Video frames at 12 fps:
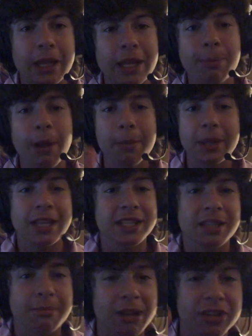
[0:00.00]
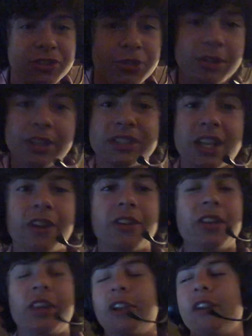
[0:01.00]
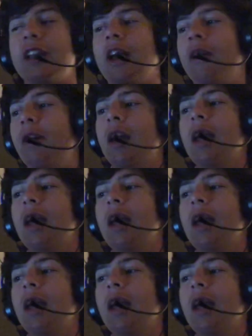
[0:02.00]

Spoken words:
He probably is the best shooting center in the league right now.